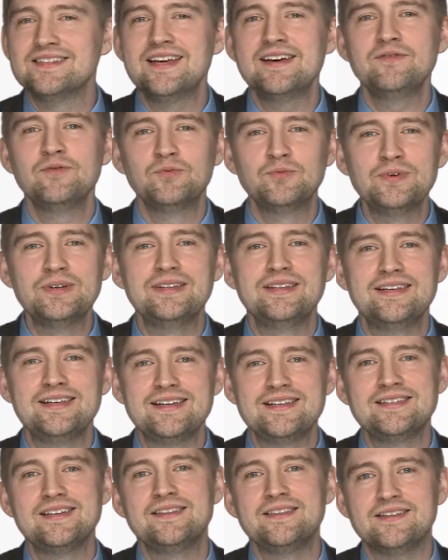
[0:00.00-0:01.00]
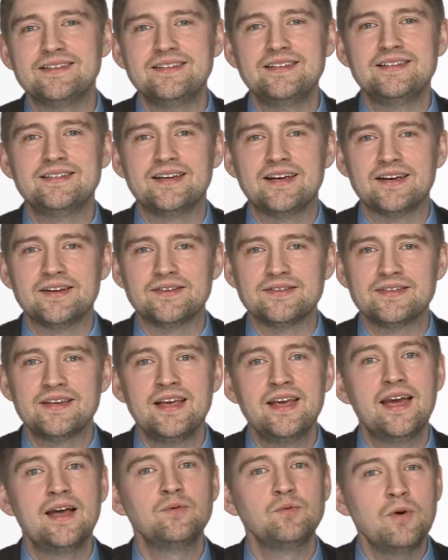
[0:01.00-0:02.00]
the devil really is in the details,
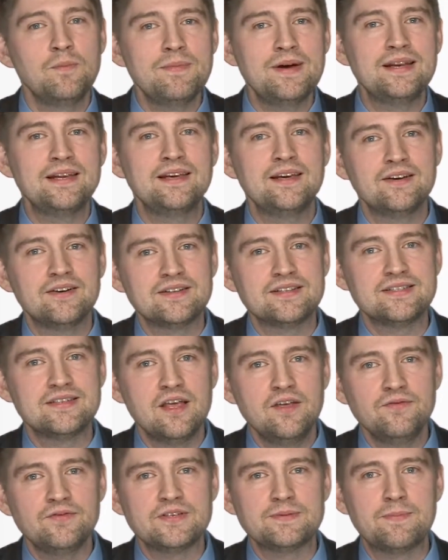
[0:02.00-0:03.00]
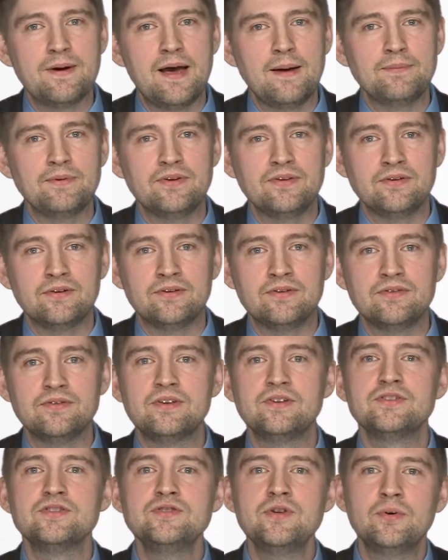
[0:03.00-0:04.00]
and while Medicare itself is popular,
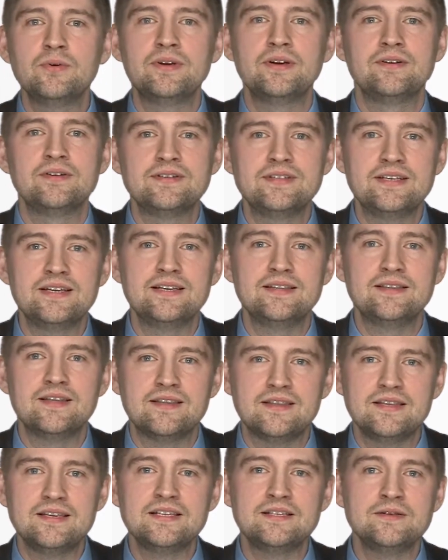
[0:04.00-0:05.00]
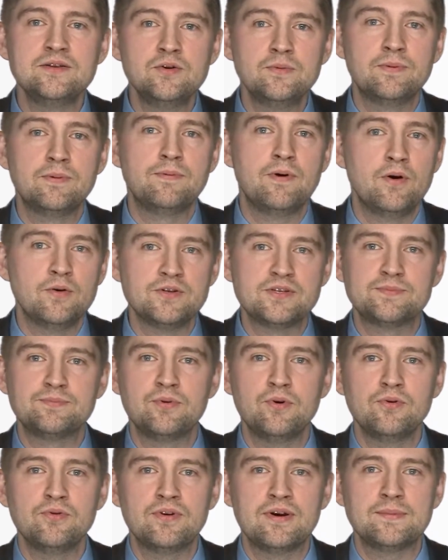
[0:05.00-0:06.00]
there's no guarantee that these new proposed
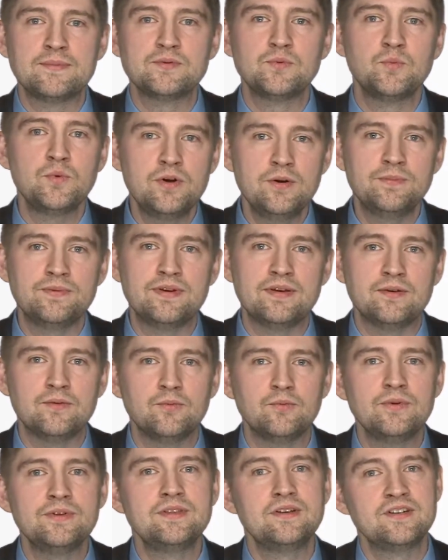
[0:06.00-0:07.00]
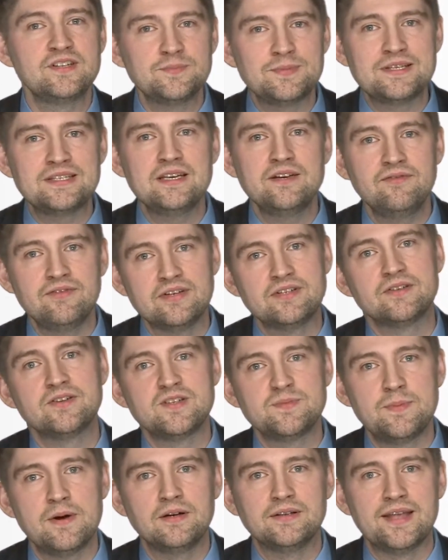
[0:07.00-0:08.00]
programs will be when their specifics are
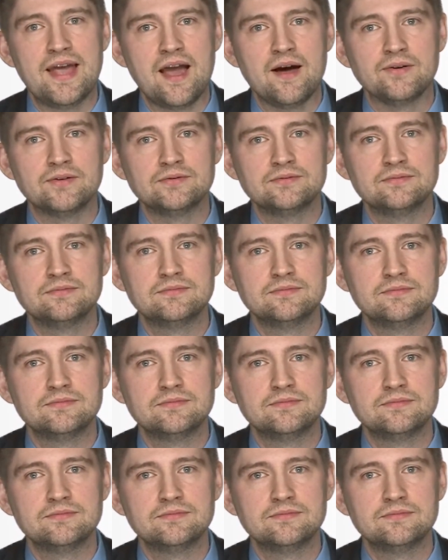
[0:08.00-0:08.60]
spelled out.